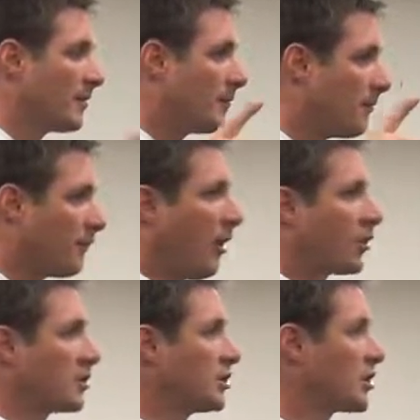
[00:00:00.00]

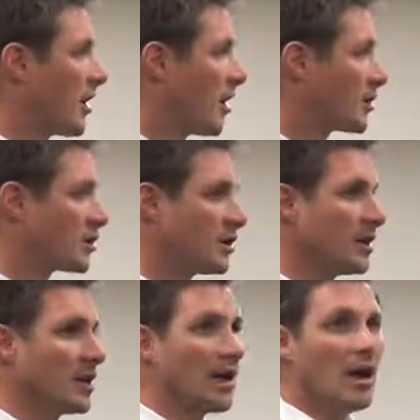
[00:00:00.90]
folks at church
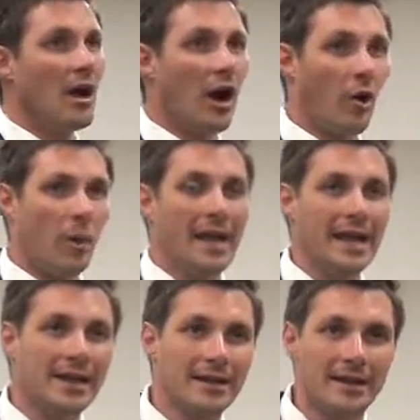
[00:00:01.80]
are
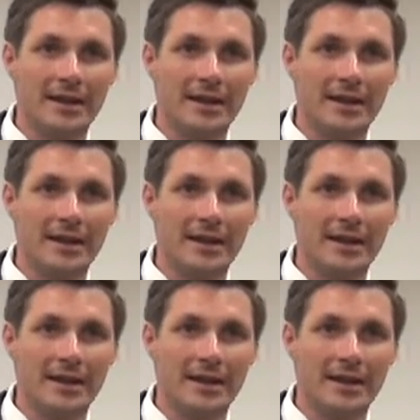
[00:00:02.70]
weak,